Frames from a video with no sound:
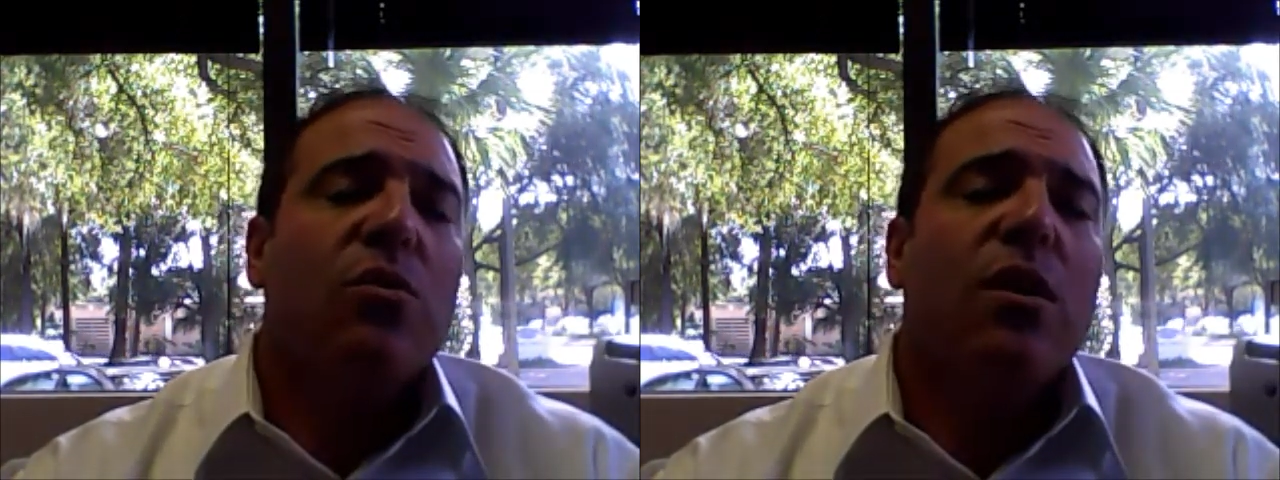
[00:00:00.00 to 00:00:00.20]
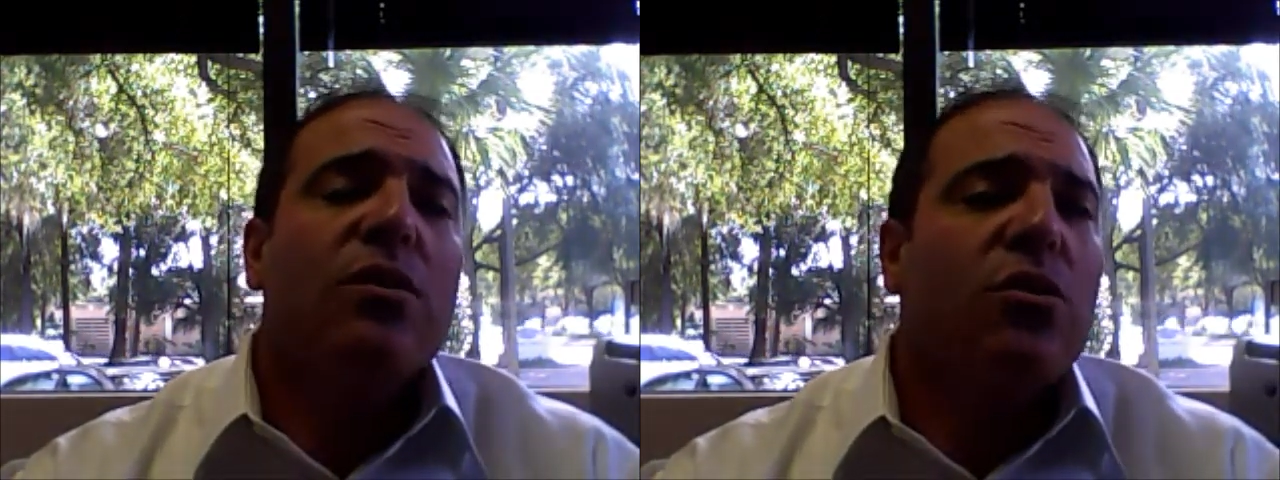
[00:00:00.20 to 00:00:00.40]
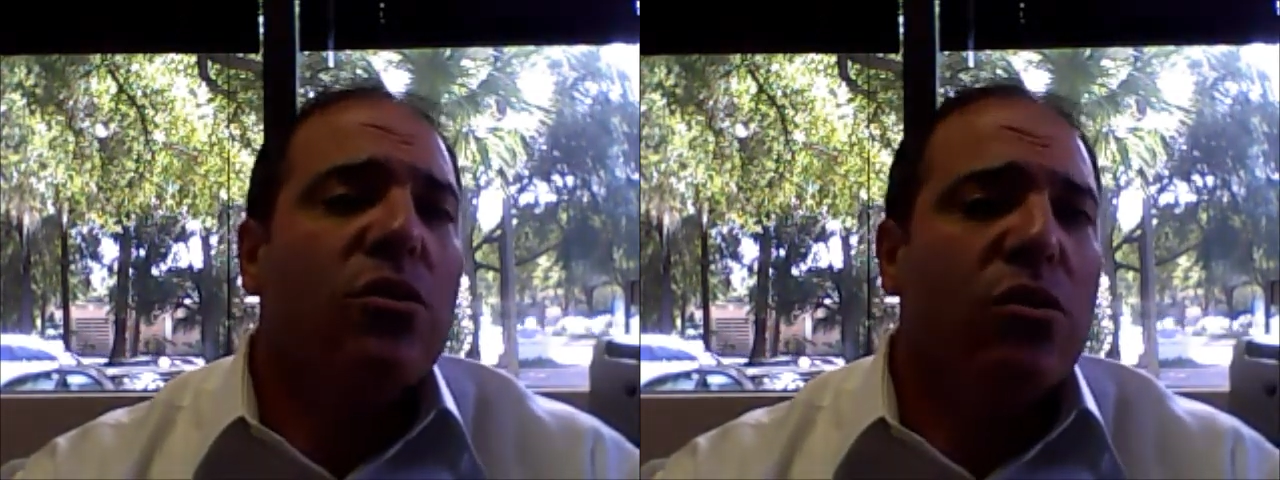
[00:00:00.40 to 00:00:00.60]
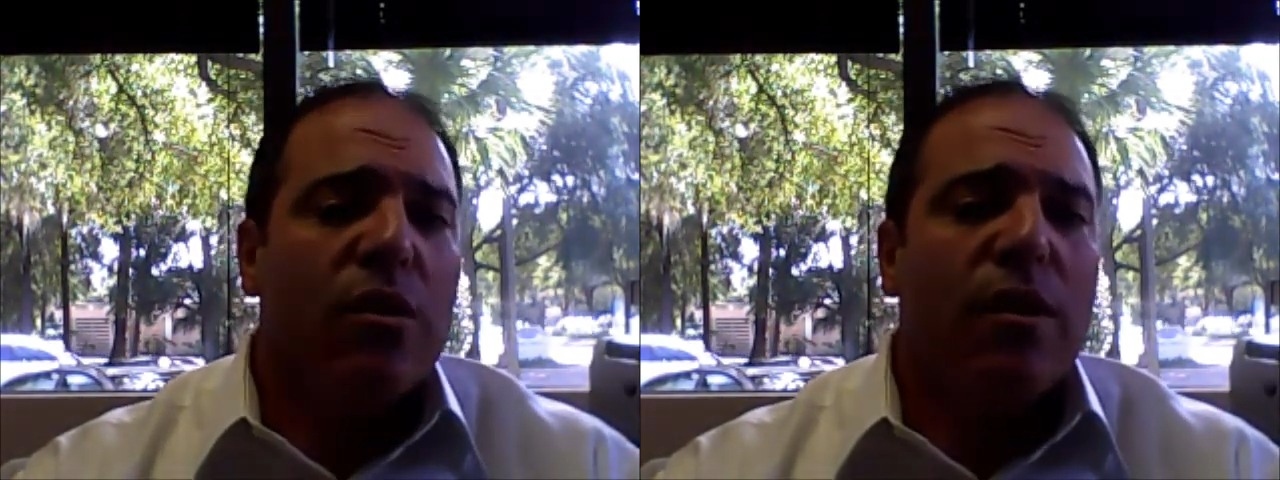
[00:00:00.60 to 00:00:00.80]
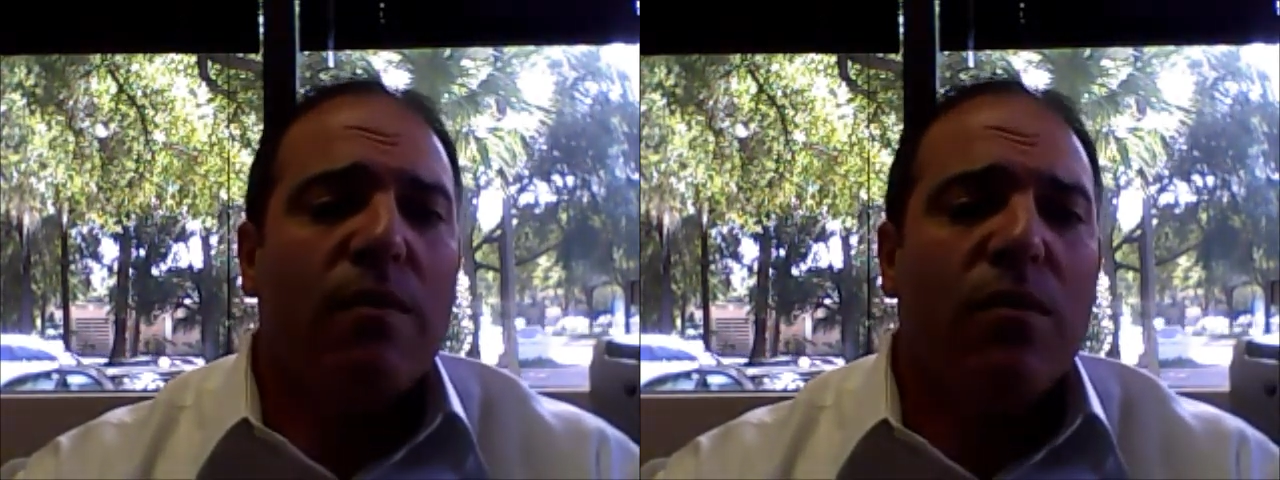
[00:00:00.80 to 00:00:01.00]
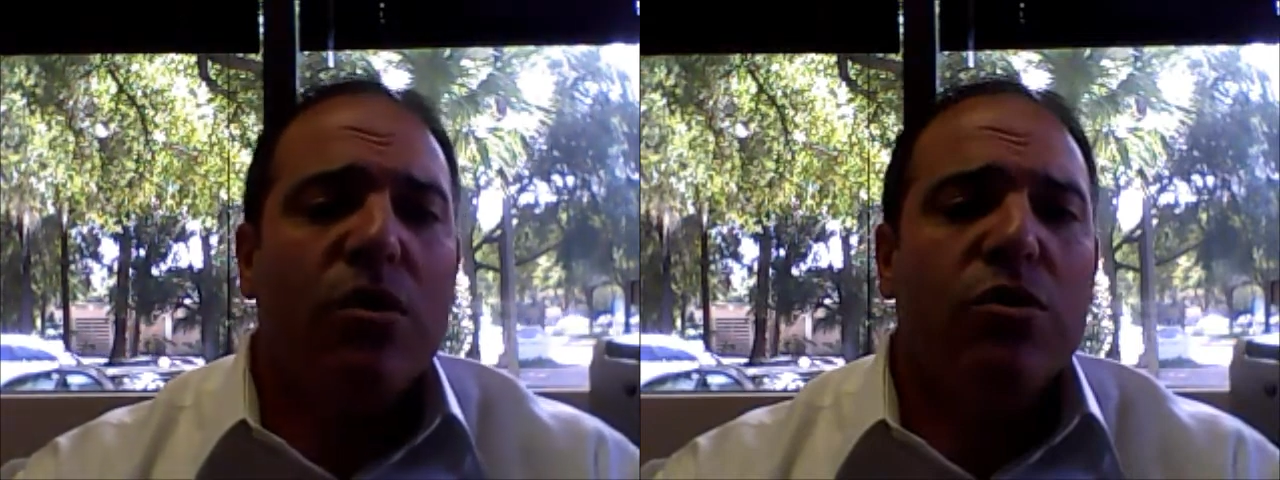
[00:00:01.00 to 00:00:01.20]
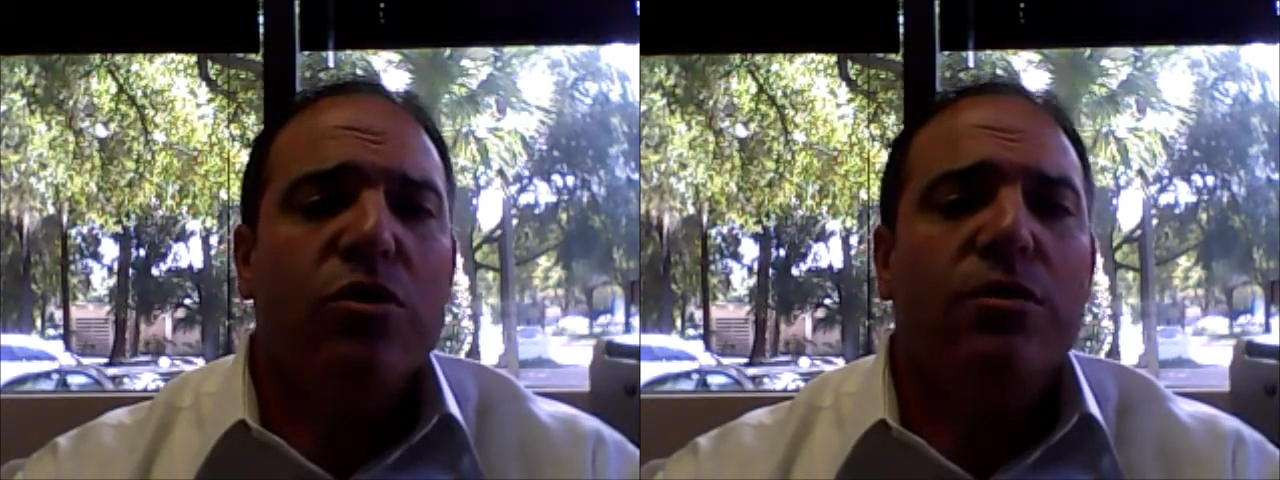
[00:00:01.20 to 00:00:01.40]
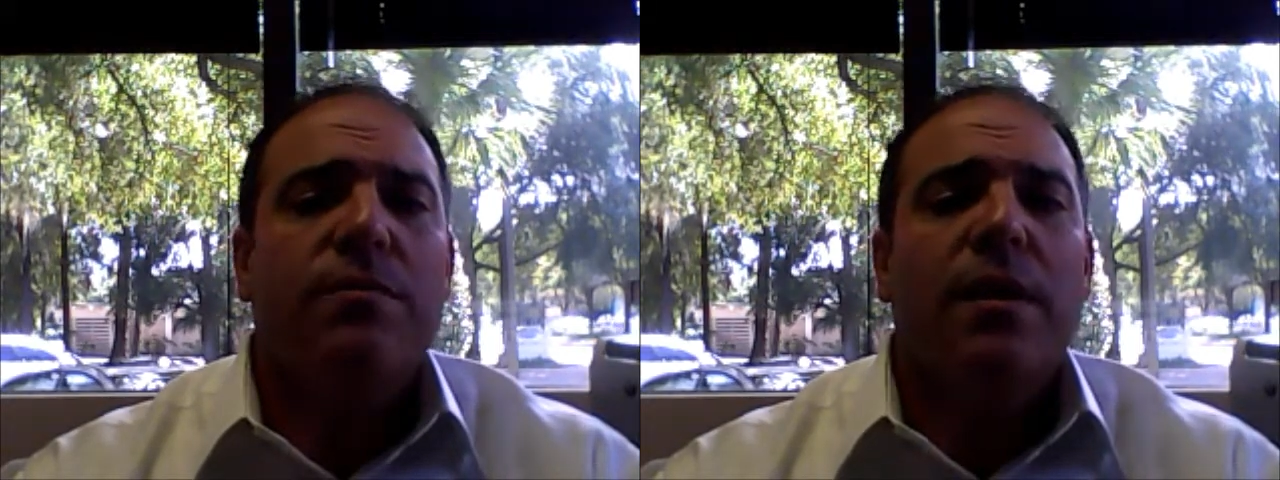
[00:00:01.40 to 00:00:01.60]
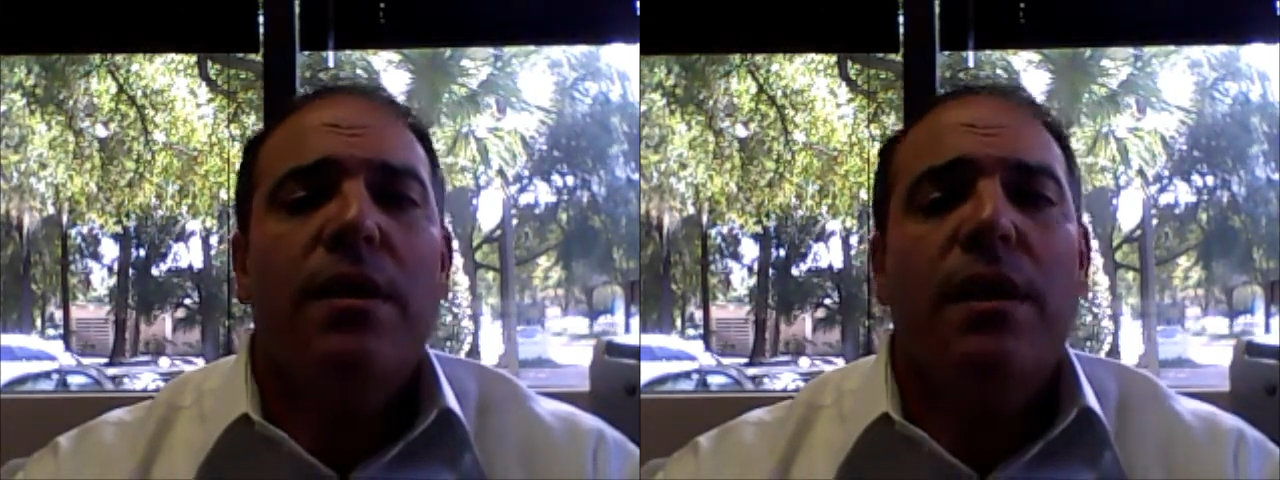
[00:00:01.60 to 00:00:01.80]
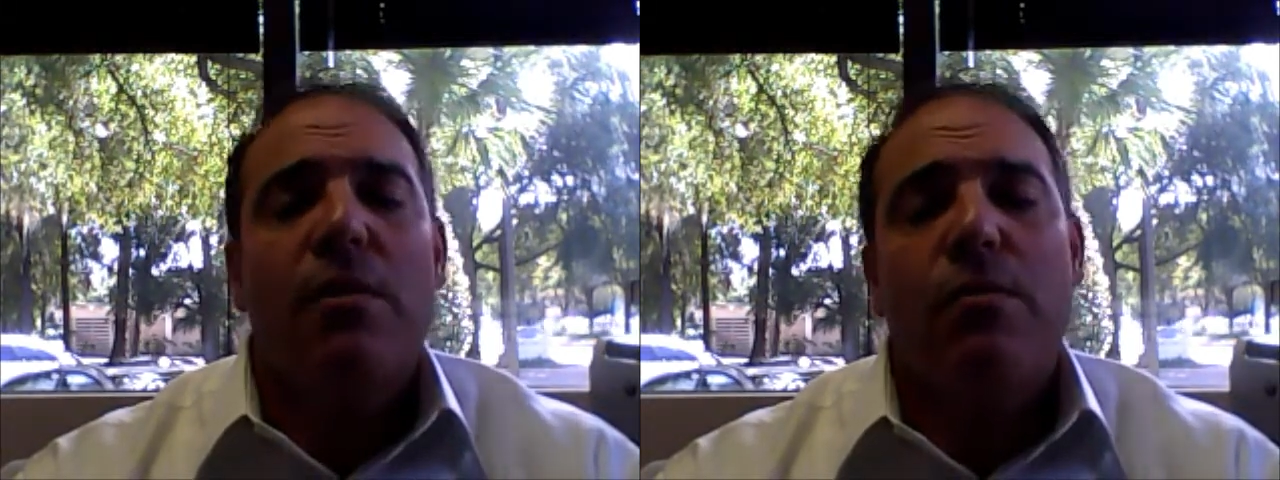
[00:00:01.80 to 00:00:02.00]
to undo your
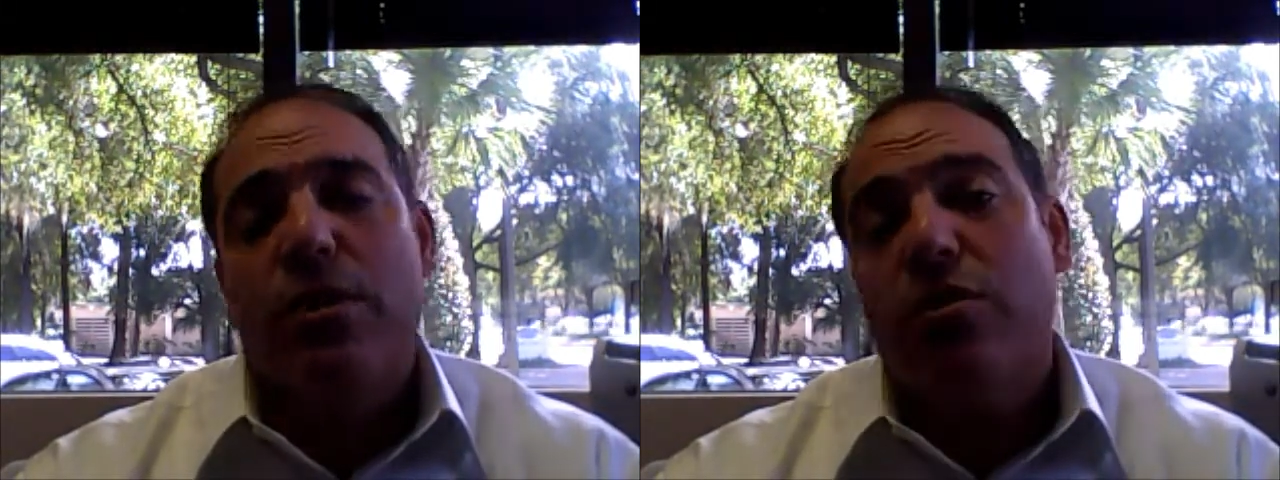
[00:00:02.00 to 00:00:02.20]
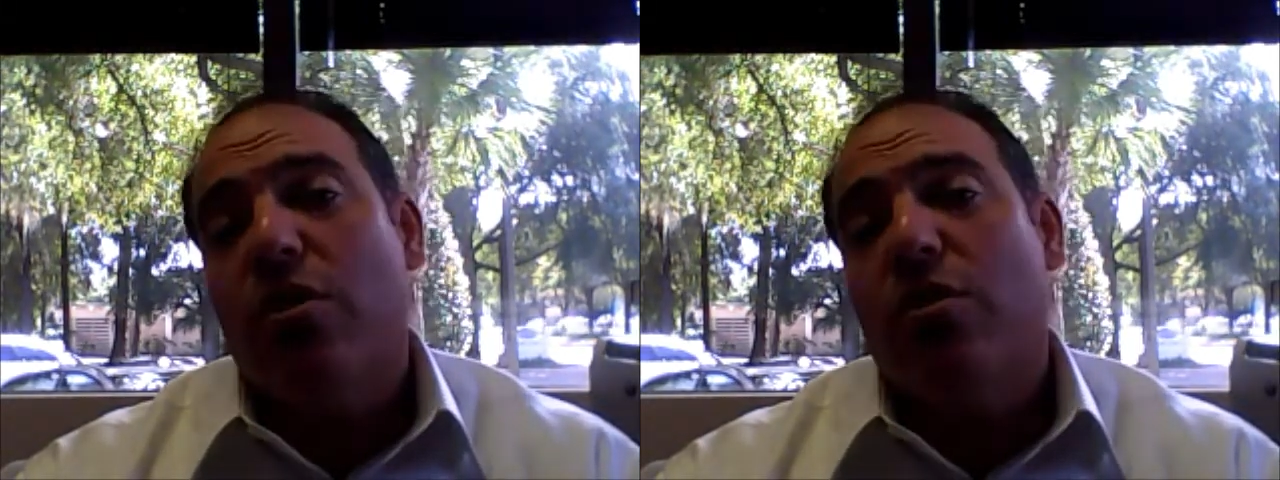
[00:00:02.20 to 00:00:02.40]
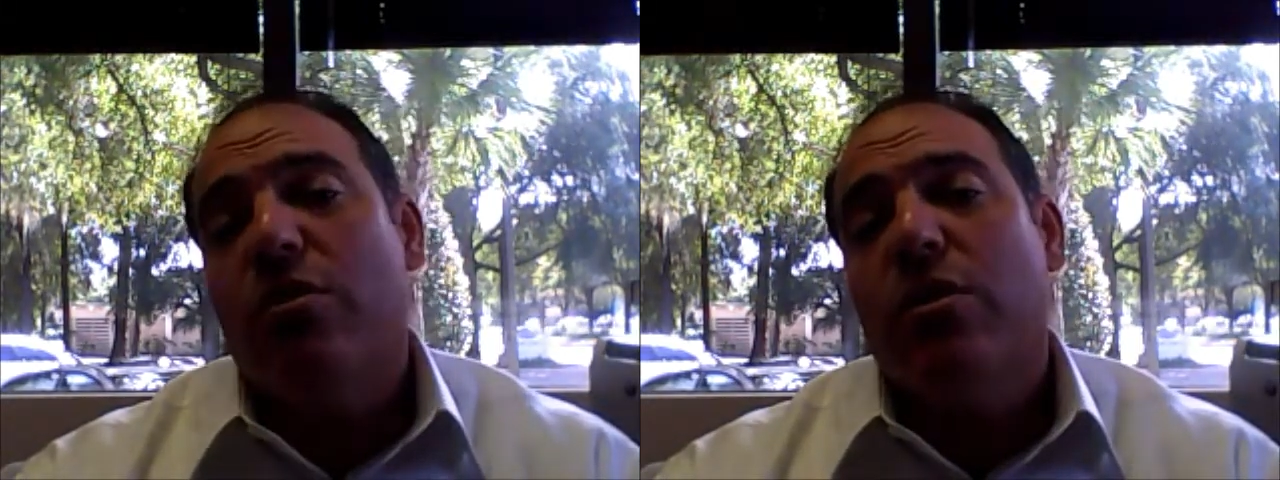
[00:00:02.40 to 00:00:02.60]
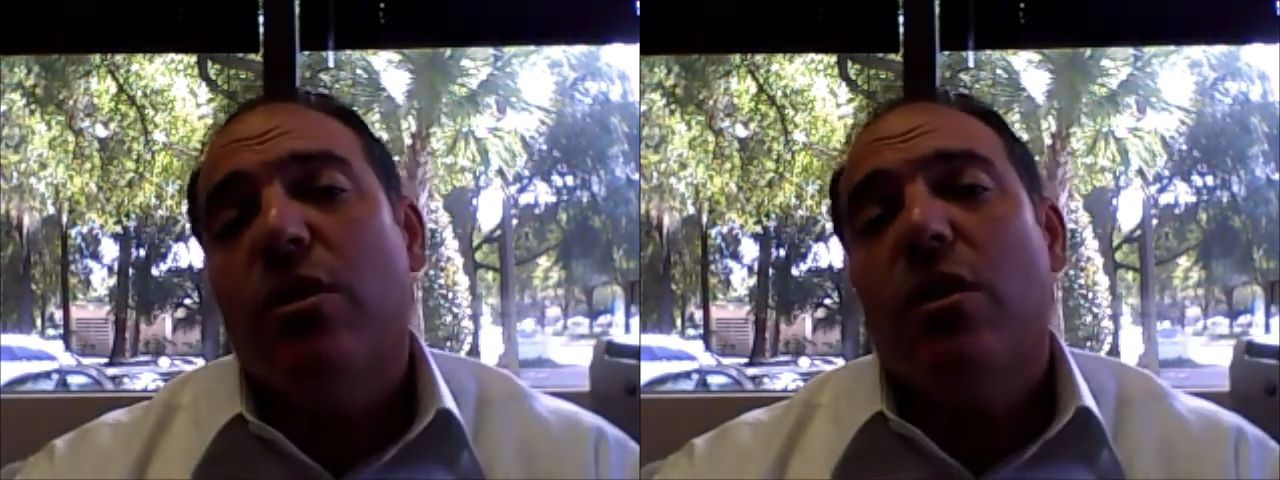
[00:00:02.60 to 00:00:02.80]
conversion and return